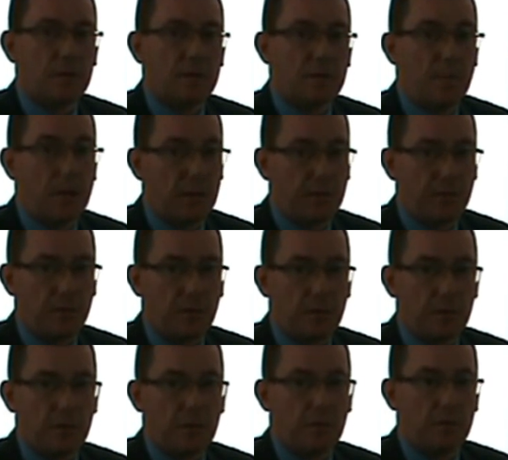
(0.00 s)
a
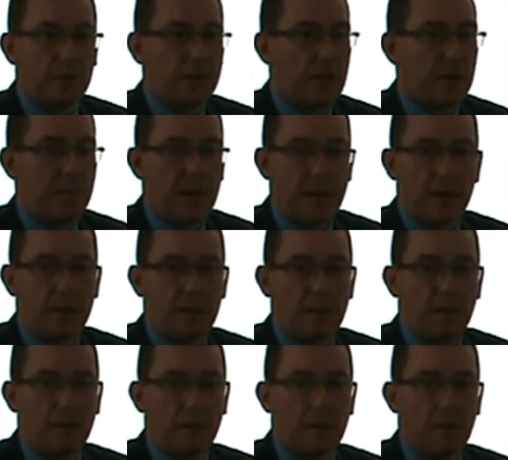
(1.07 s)
smartphone or tablet
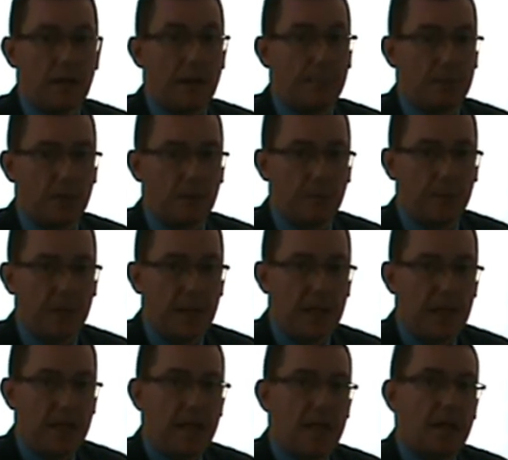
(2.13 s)
or laptop
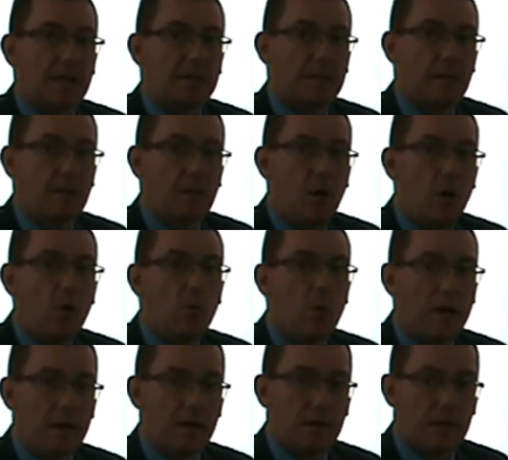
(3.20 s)
and are
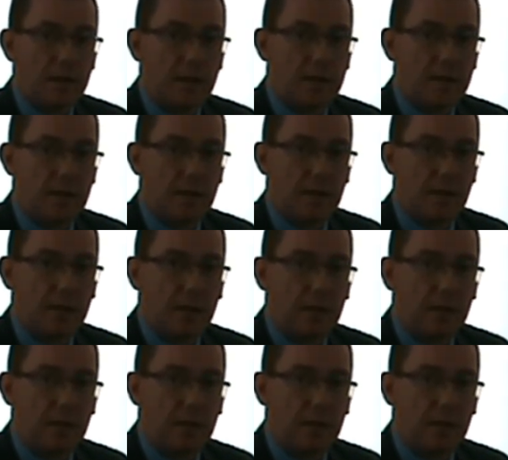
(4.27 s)
always connected.